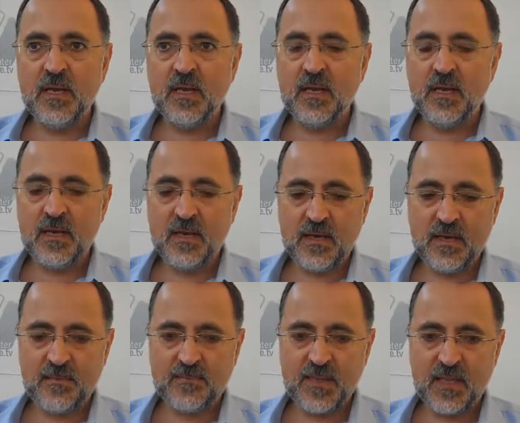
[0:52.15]

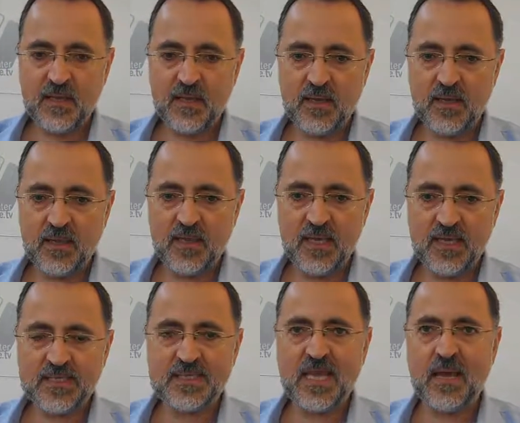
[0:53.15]
Um, uh, the
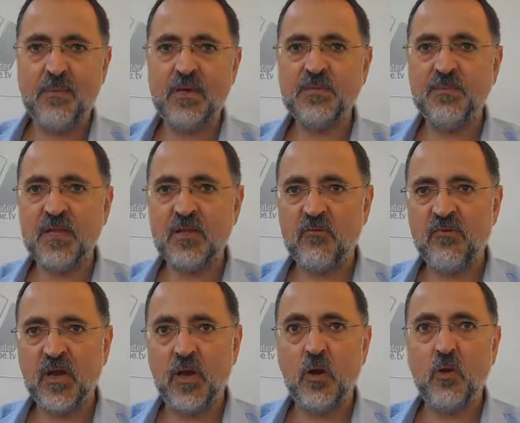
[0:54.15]
establishment of a
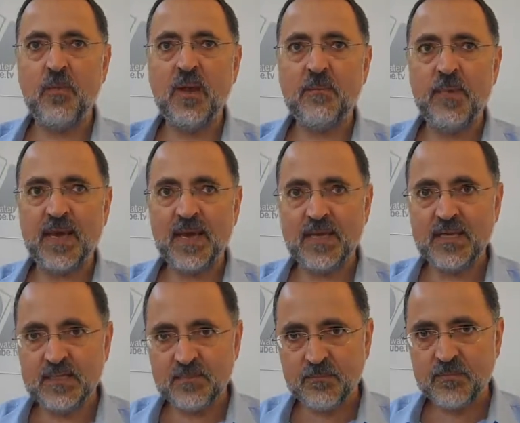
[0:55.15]
global
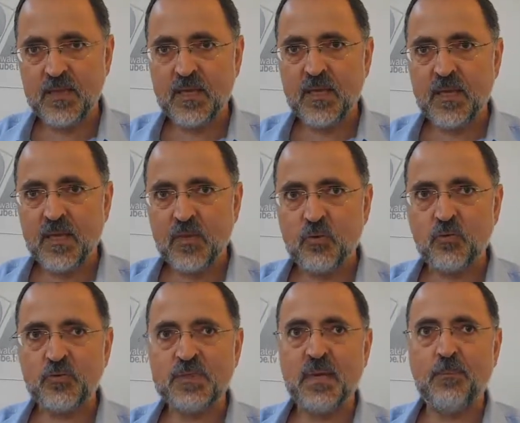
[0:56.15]
mechanism to
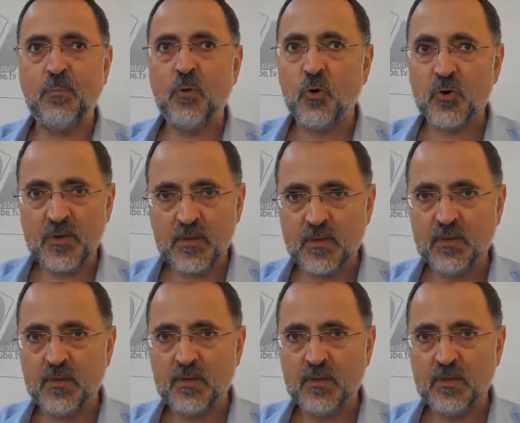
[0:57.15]
support